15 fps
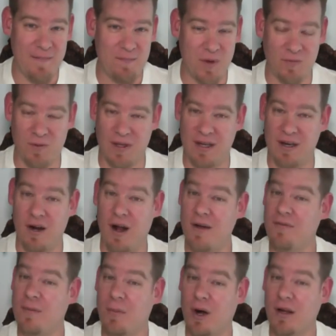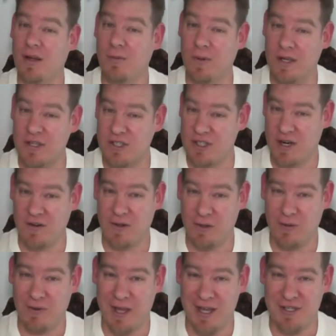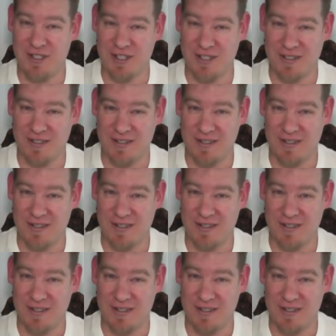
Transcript: But if we could get it off the market, we could share the location.